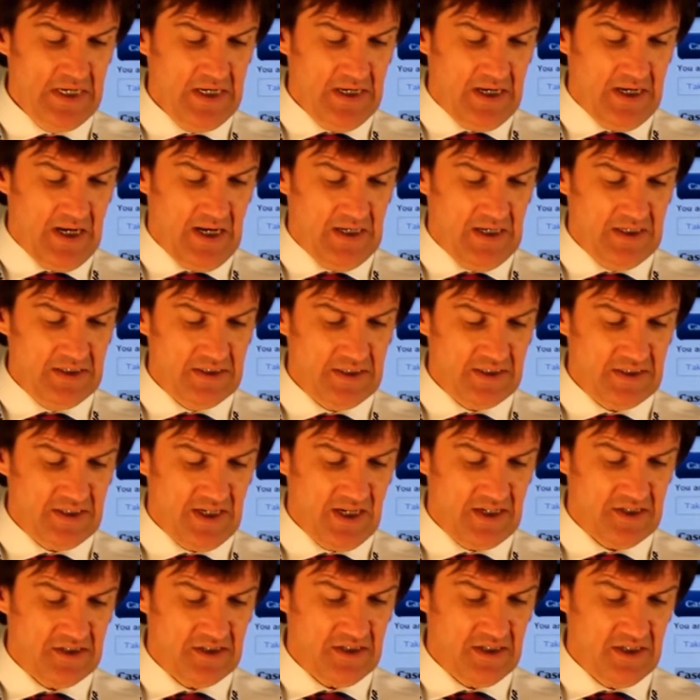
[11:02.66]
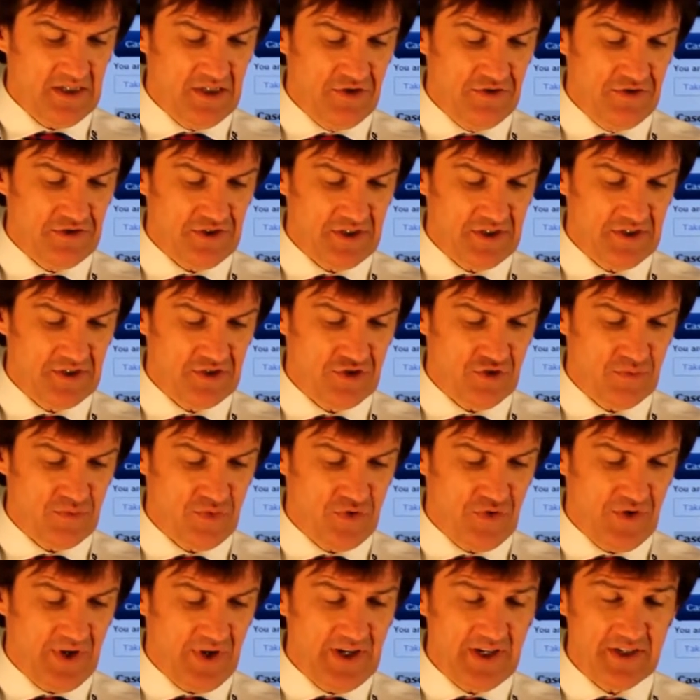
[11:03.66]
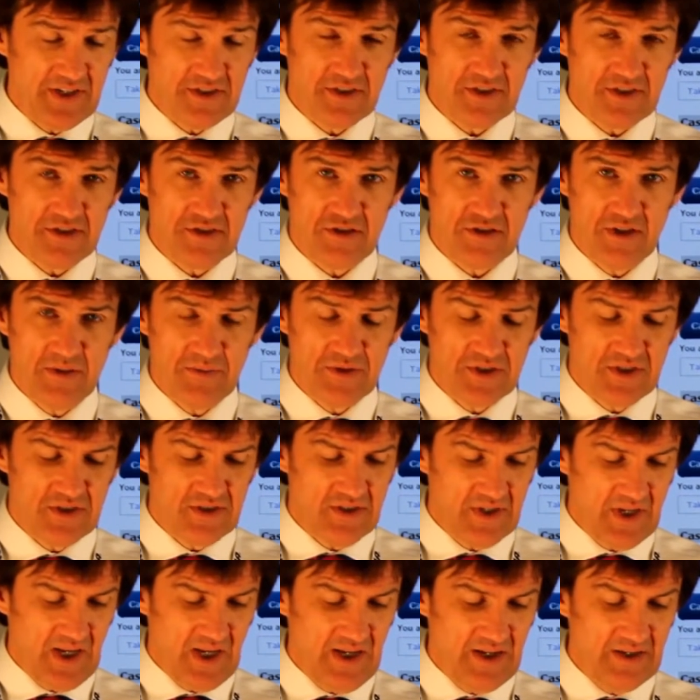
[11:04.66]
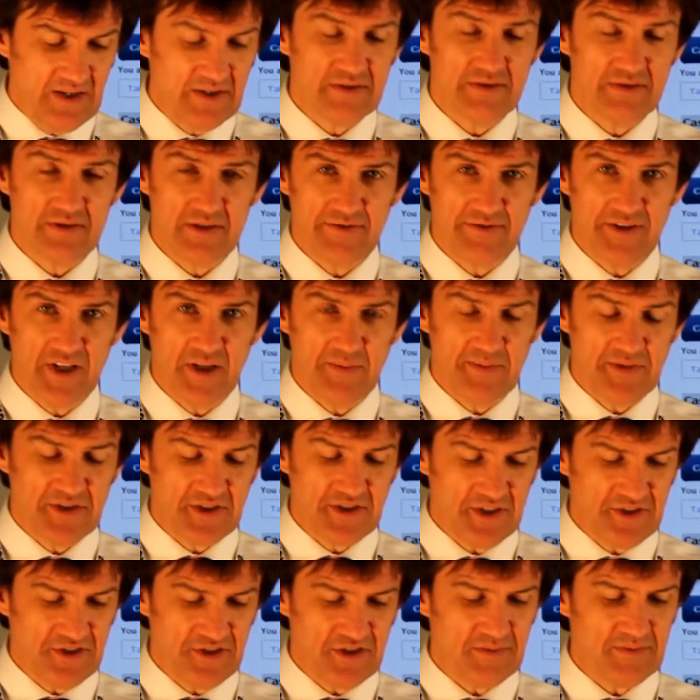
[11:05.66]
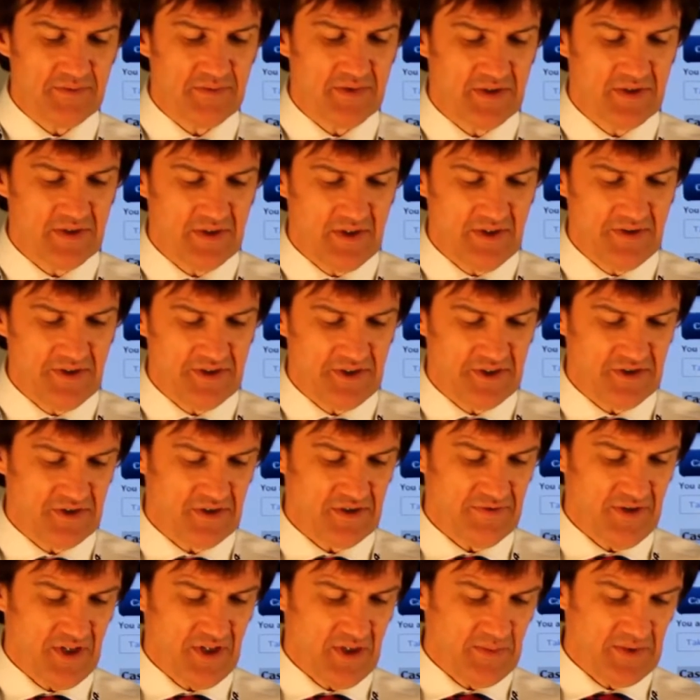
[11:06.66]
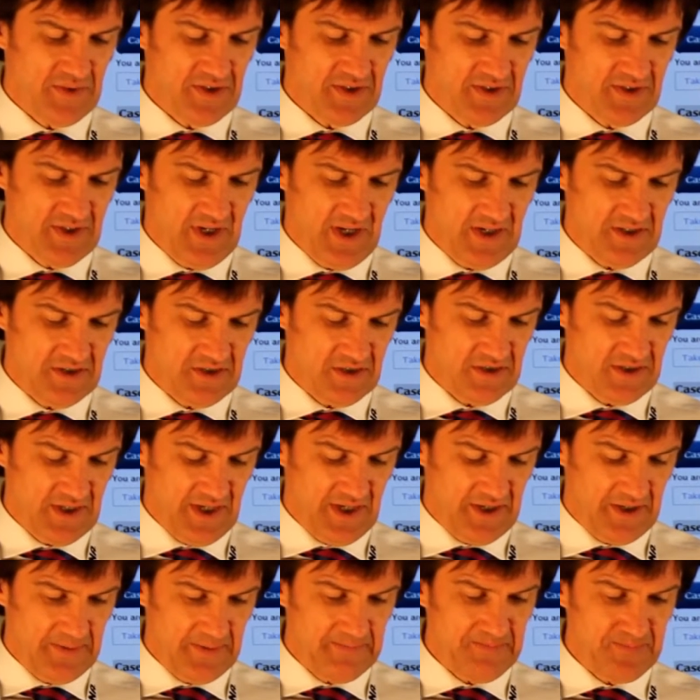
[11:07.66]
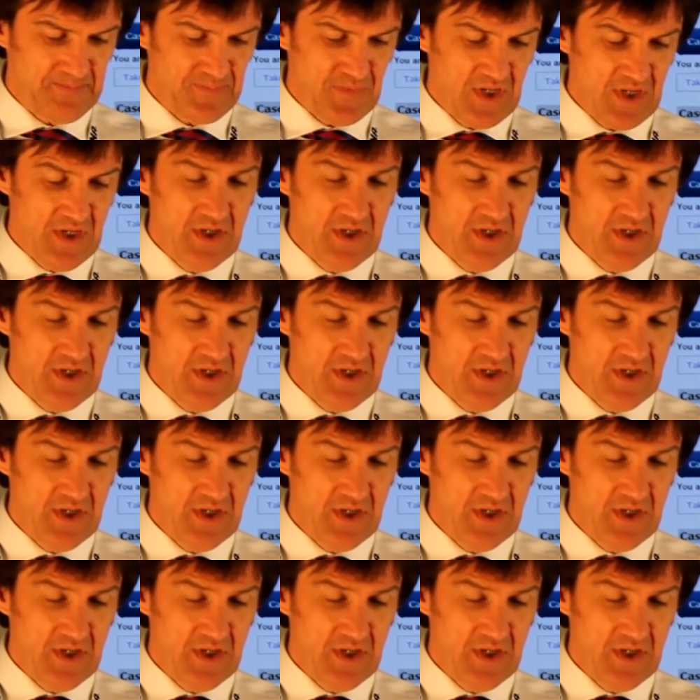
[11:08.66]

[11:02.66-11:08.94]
and testing using SOAP UI as a description. Again, development system, and this is development test data.